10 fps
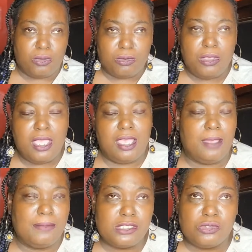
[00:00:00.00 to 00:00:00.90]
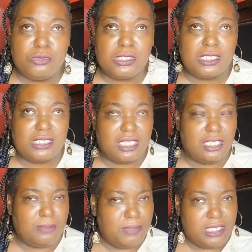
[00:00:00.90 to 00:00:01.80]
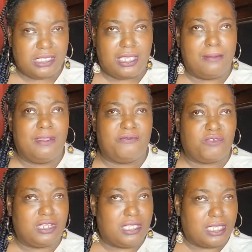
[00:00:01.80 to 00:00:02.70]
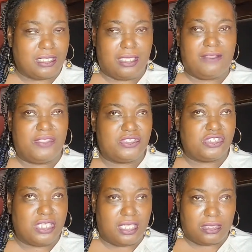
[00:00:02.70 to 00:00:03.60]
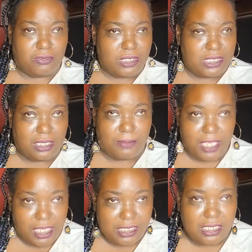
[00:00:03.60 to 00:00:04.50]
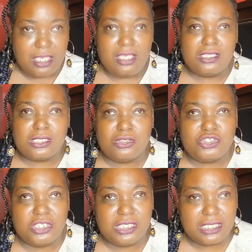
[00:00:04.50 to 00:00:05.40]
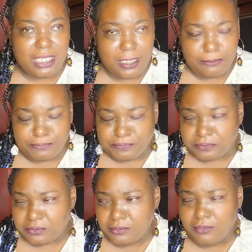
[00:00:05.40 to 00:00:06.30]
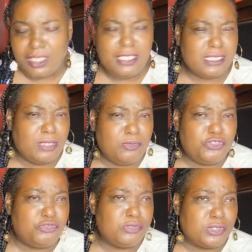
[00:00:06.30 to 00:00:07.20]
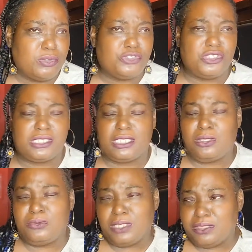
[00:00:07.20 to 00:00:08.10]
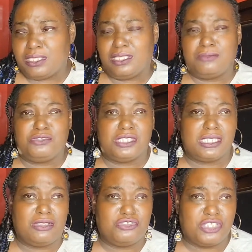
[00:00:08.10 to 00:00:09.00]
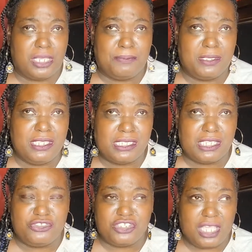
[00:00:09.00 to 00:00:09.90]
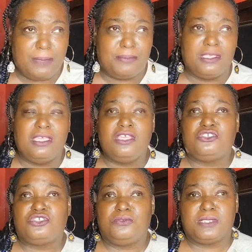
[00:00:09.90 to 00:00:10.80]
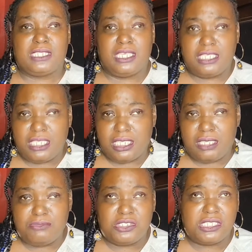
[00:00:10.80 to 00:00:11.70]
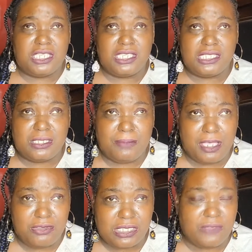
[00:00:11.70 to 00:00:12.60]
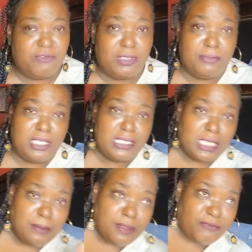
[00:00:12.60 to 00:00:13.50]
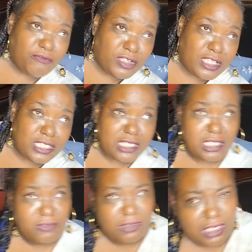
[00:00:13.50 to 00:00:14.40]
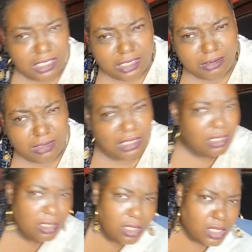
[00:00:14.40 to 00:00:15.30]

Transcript: Oh, I'ma do it today. Meantime, her friend looking at her like she got three damn heads. So she's like he said, what you doing? She said, oh, nothing. I'm just out shopping. He said, shopping? She was like, yeah, I'm just getting some house stuff. In the meantime, her friend is literally going.